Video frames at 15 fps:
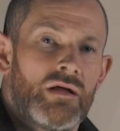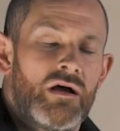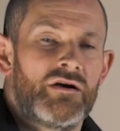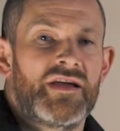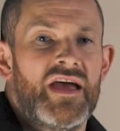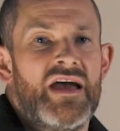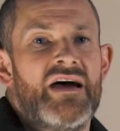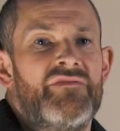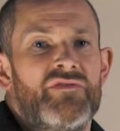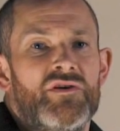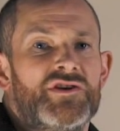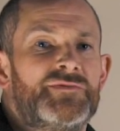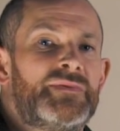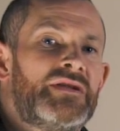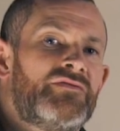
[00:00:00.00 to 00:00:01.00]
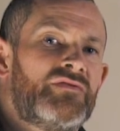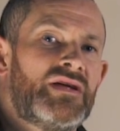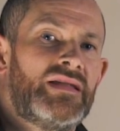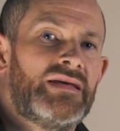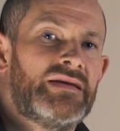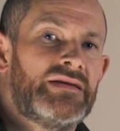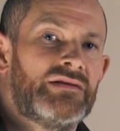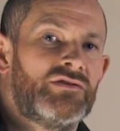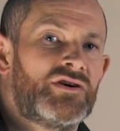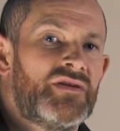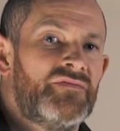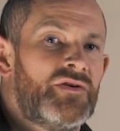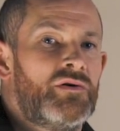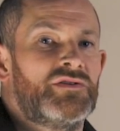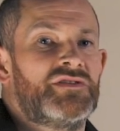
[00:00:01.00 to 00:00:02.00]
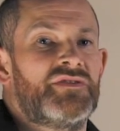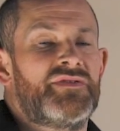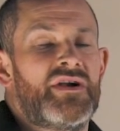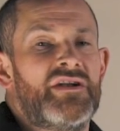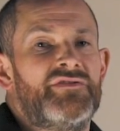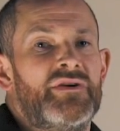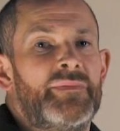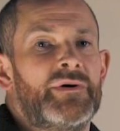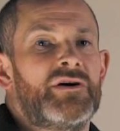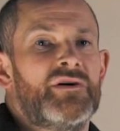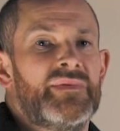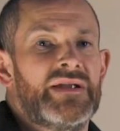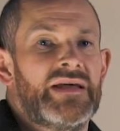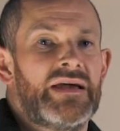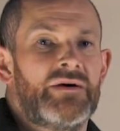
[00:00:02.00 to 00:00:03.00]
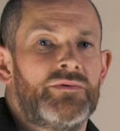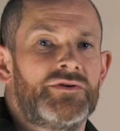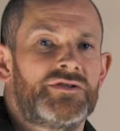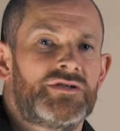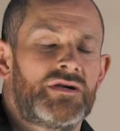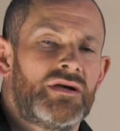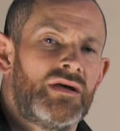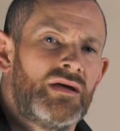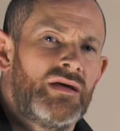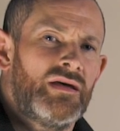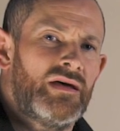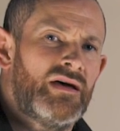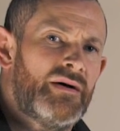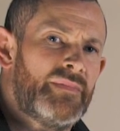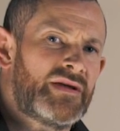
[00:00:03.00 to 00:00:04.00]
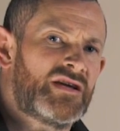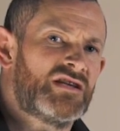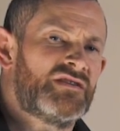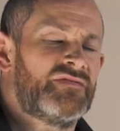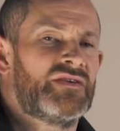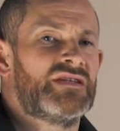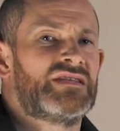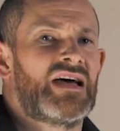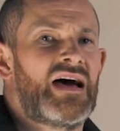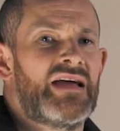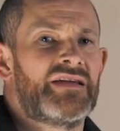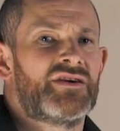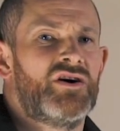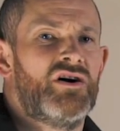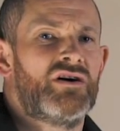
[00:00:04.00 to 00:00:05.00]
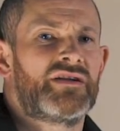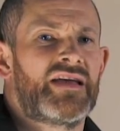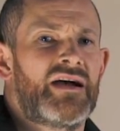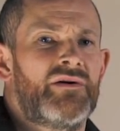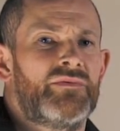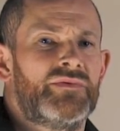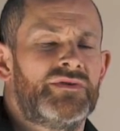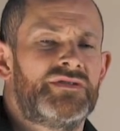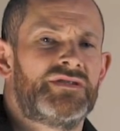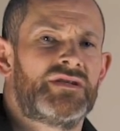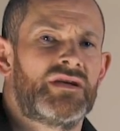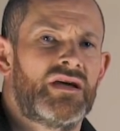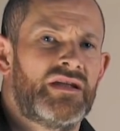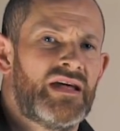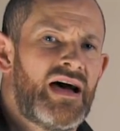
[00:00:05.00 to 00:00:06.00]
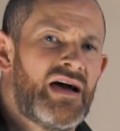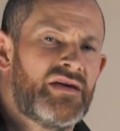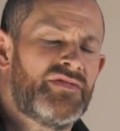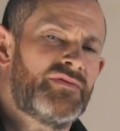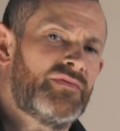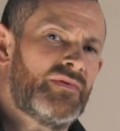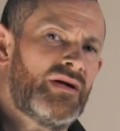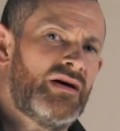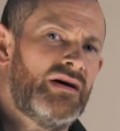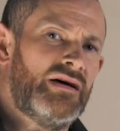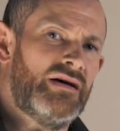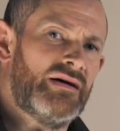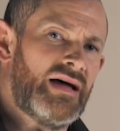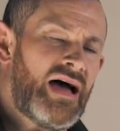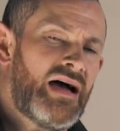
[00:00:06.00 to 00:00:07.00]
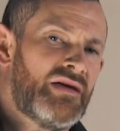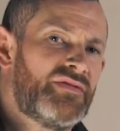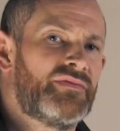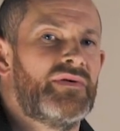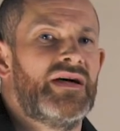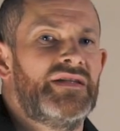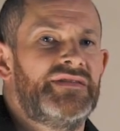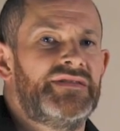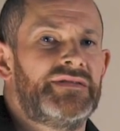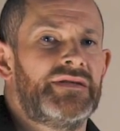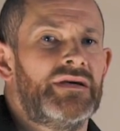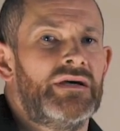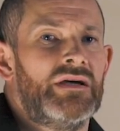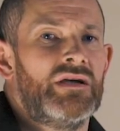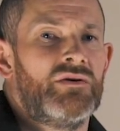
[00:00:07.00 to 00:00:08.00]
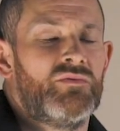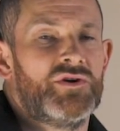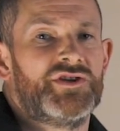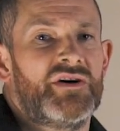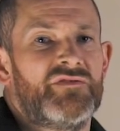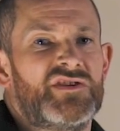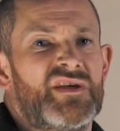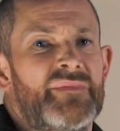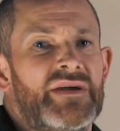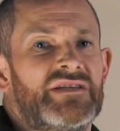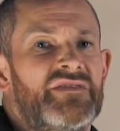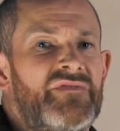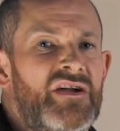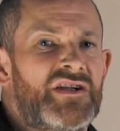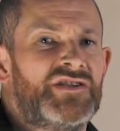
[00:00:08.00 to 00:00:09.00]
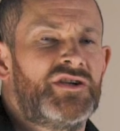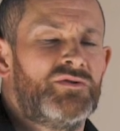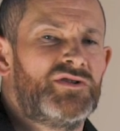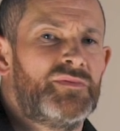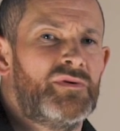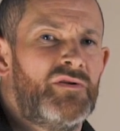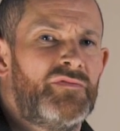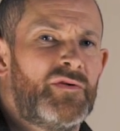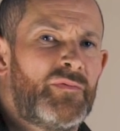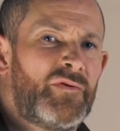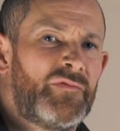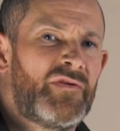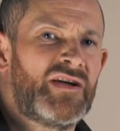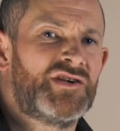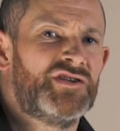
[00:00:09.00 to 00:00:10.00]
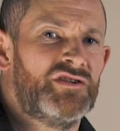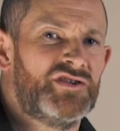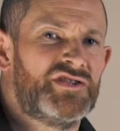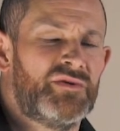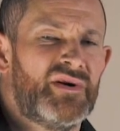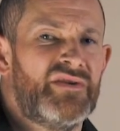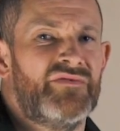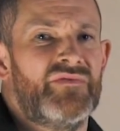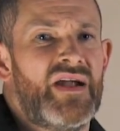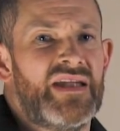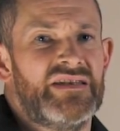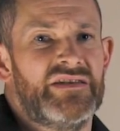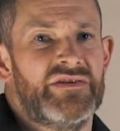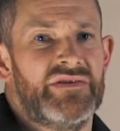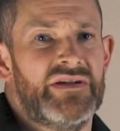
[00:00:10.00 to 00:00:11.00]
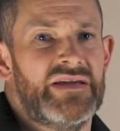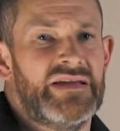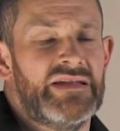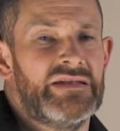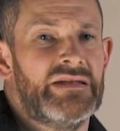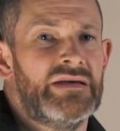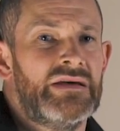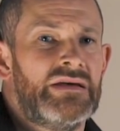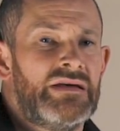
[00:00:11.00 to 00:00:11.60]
Okay, everyone's been really looking forward to Threadripper coming out because of its high core count and high threads, which obviously makes it very suitable for professionals doing rendering,